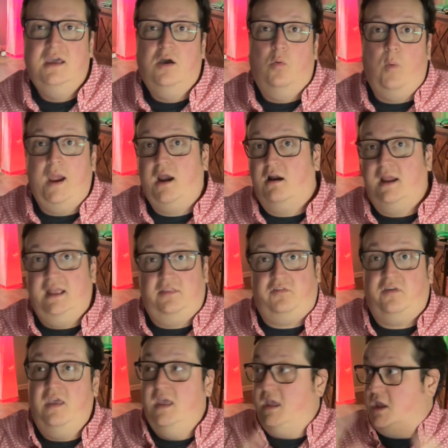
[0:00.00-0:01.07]
where
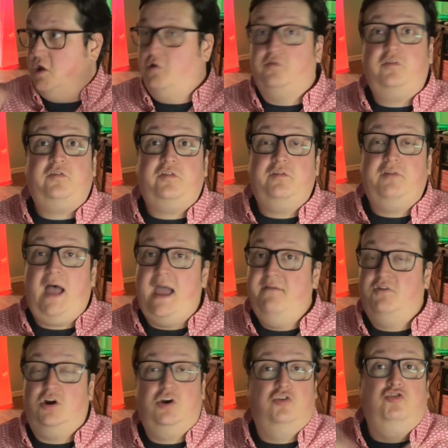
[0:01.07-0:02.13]
it's here's a
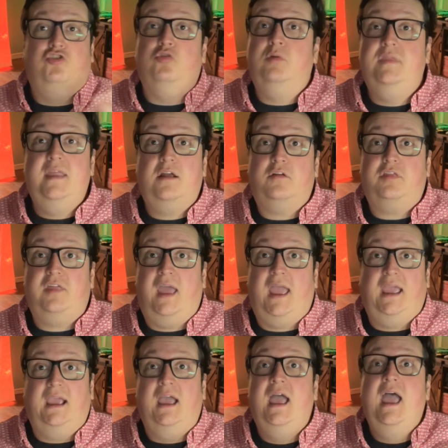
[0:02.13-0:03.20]
survivor doing their
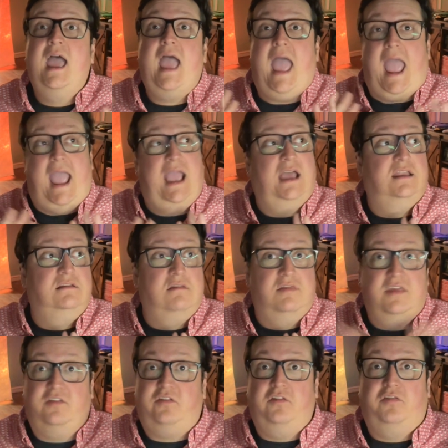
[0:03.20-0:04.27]
thing, and
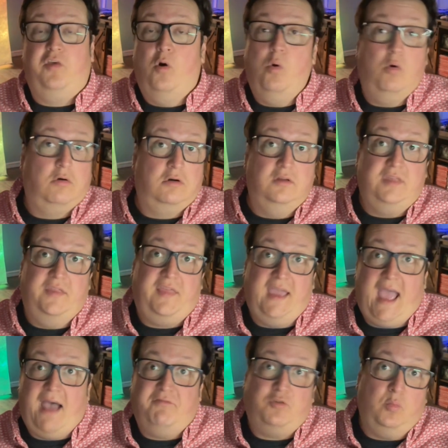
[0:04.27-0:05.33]
this is the horror that they
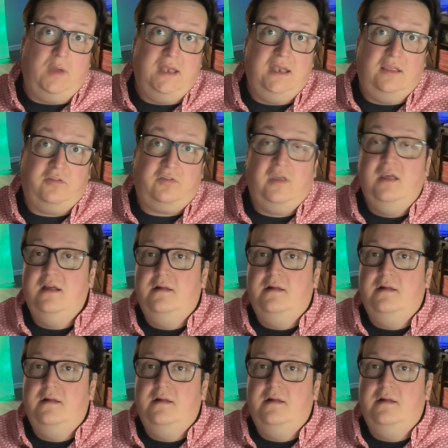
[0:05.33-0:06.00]
have to witness.